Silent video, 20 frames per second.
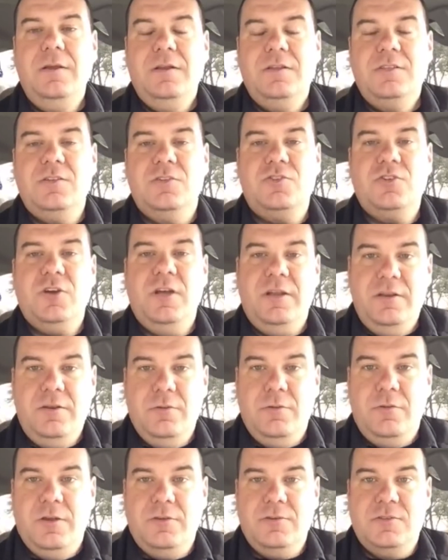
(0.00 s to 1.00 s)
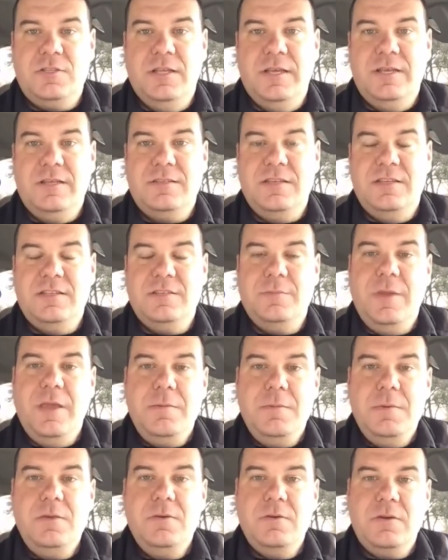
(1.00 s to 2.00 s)
So try to do those things, and
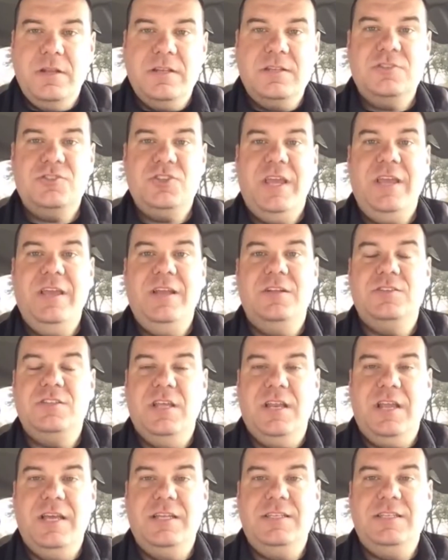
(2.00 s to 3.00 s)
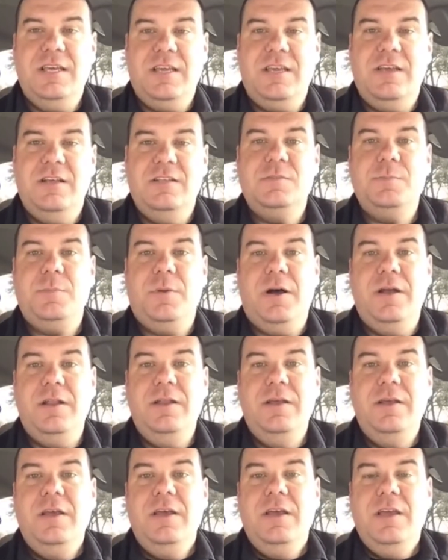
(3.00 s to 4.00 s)
maybe you can change that anti-gun spot
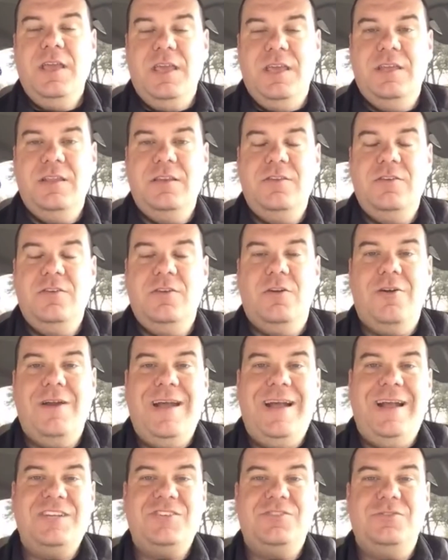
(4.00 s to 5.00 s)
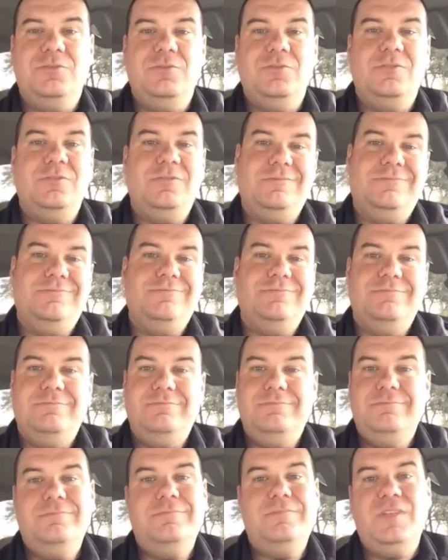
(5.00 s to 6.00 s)
in your actual
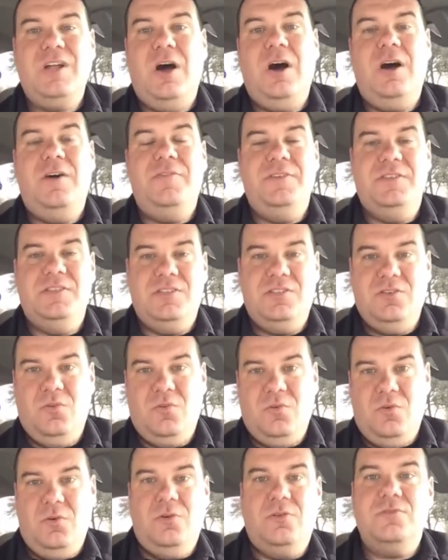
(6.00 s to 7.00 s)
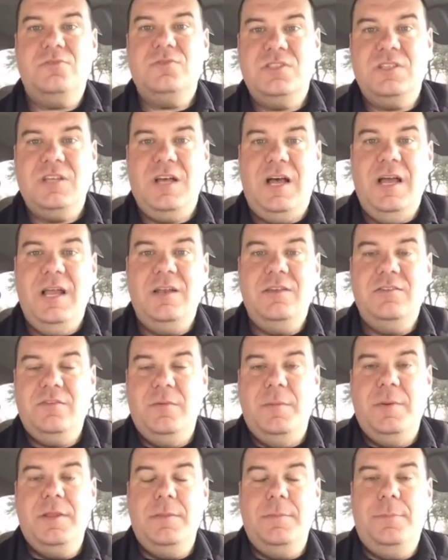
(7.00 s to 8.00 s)
office or sign
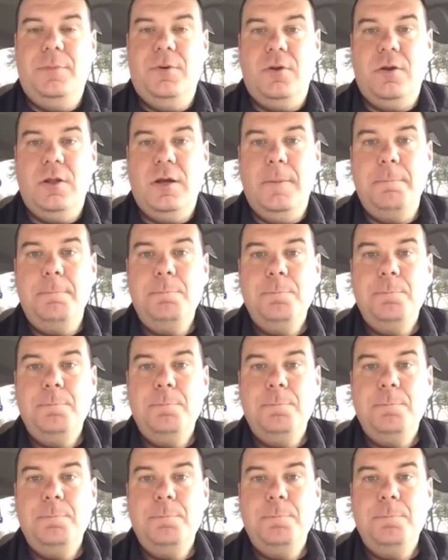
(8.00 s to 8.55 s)
somebody to put it up.